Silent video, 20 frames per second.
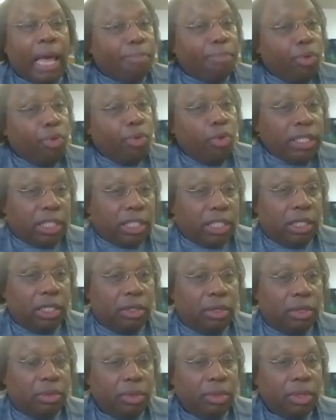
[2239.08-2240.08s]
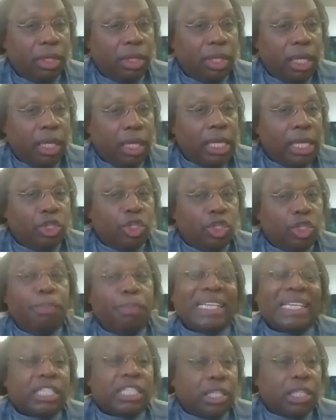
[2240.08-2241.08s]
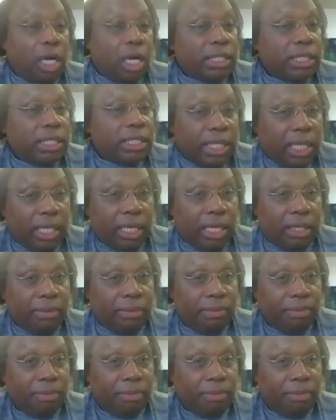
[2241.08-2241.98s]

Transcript: When I report to you, you best start singing.